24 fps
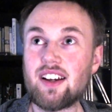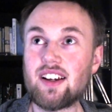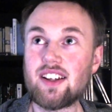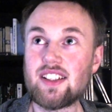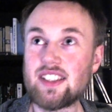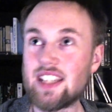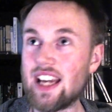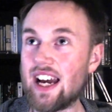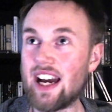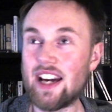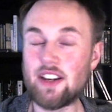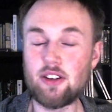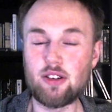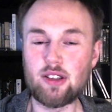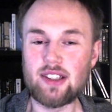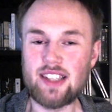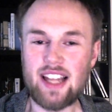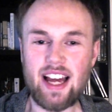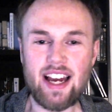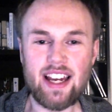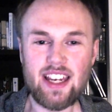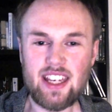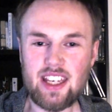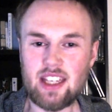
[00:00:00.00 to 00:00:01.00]
yeah, I don't
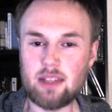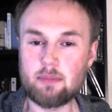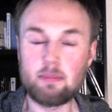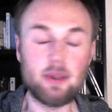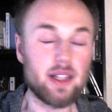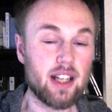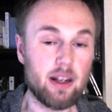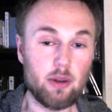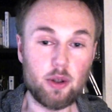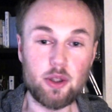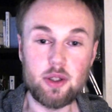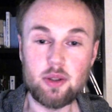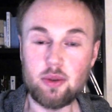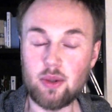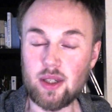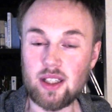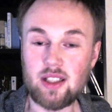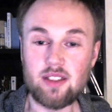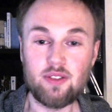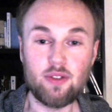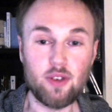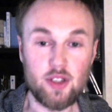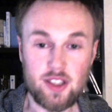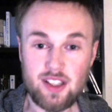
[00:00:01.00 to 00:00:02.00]
like it, but I'll do
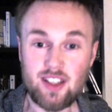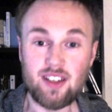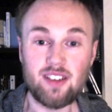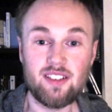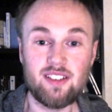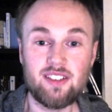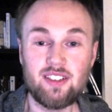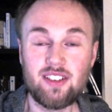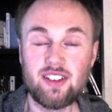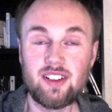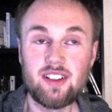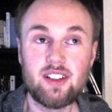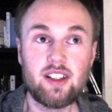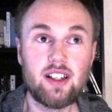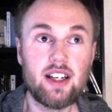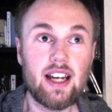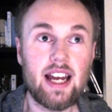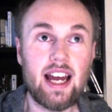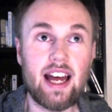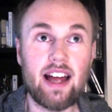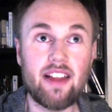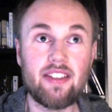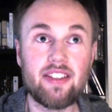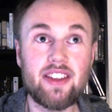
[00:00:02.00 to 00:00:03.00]
it for you.
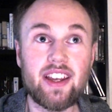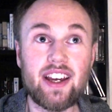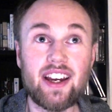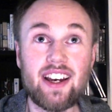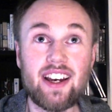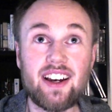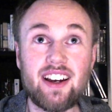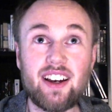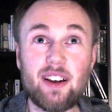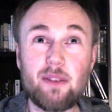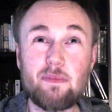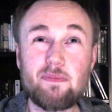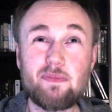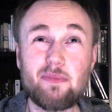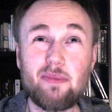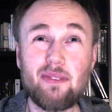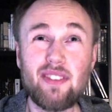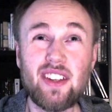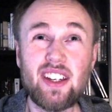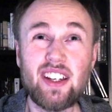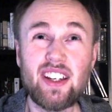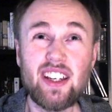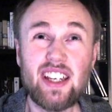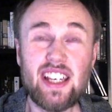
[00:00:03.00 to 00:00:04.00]
And uh,
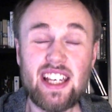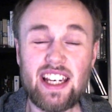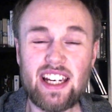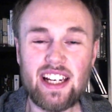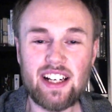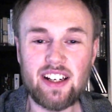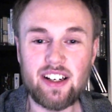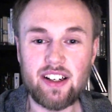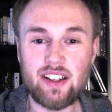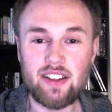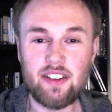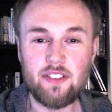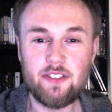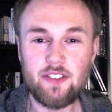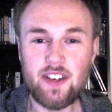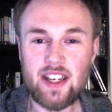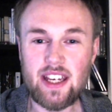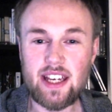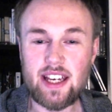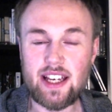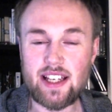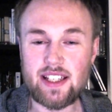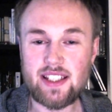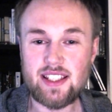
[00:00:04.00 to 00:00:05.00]
here, the thing
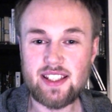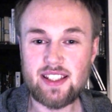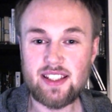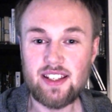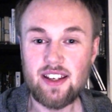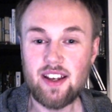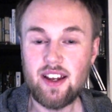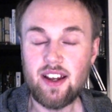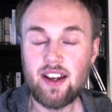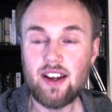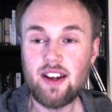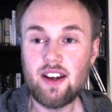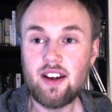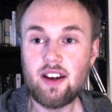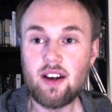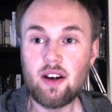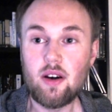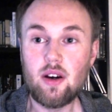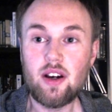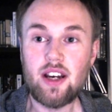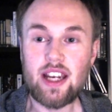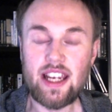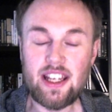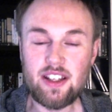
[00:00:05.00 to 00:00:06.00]
is,
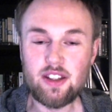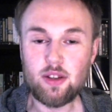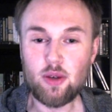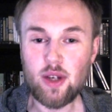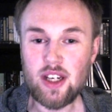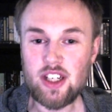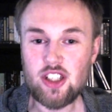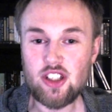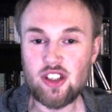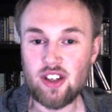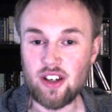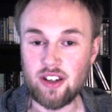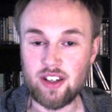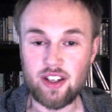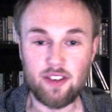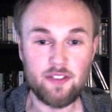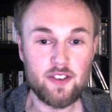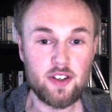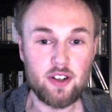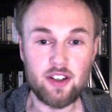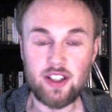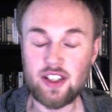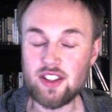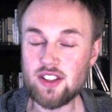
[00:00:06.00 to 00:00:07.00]
intuition, if
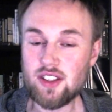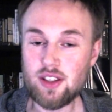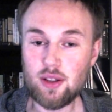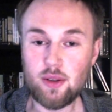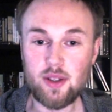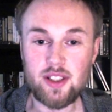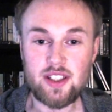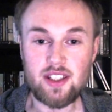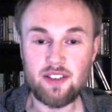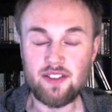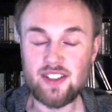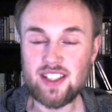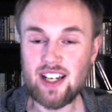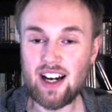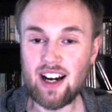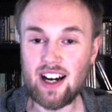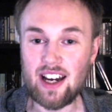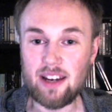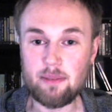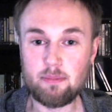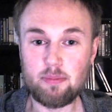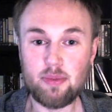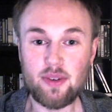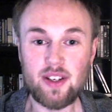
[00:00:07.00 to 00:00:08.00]
you're an intuitive
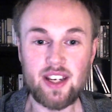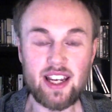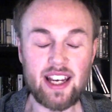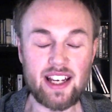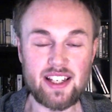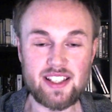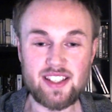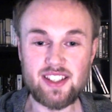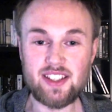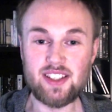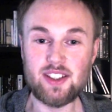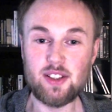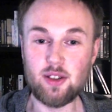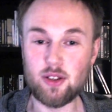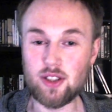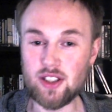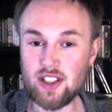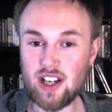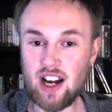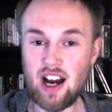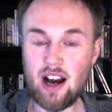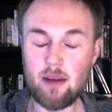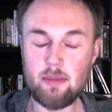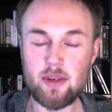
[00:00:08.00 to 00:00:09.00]
type, is your
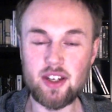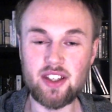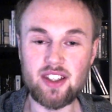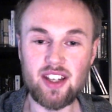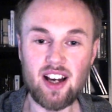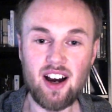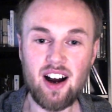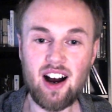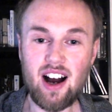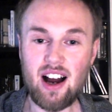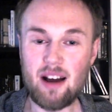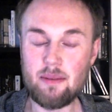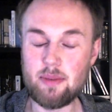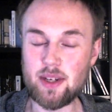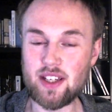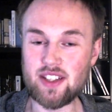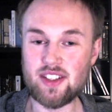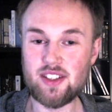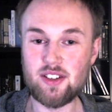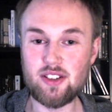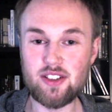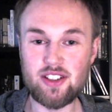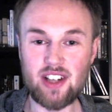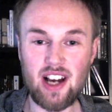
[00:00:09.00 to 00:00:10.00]
dominant hobby.
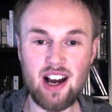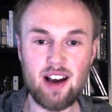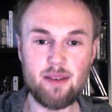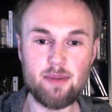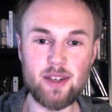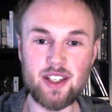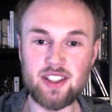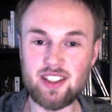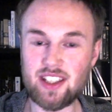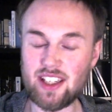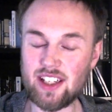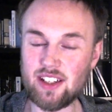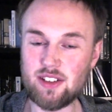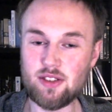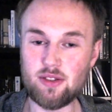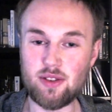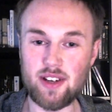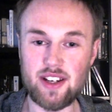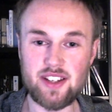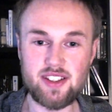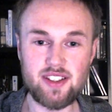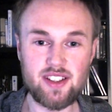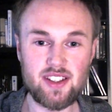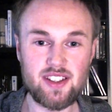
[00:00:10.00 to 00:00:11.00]
It's your dominant
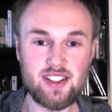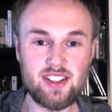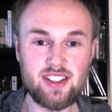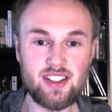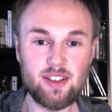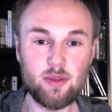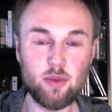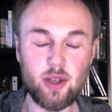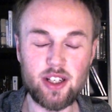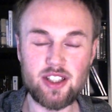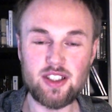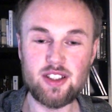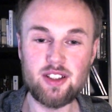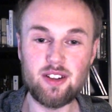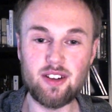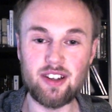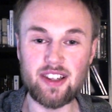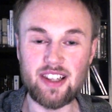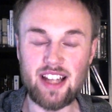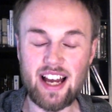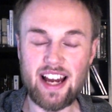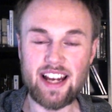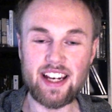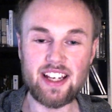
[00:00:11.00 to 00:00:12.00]
interest. It's what you
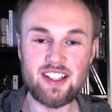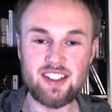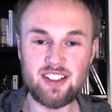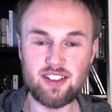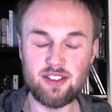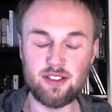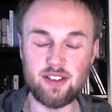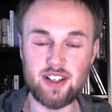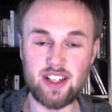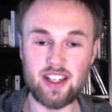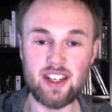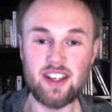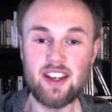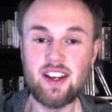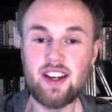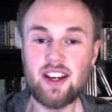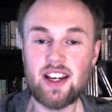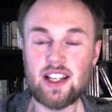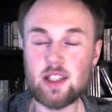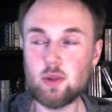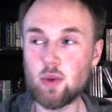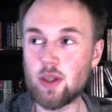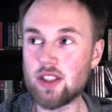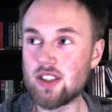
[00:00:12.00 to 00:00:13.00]
like doing.
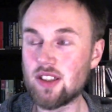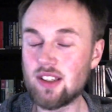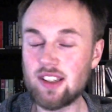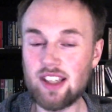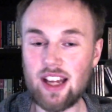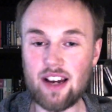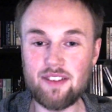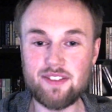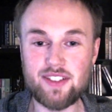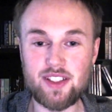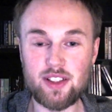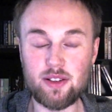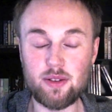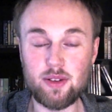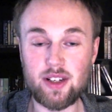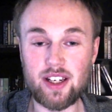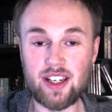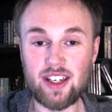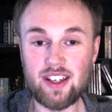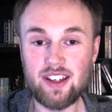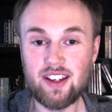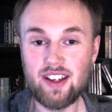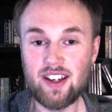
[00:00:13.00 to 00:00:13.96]
It's what you love doing.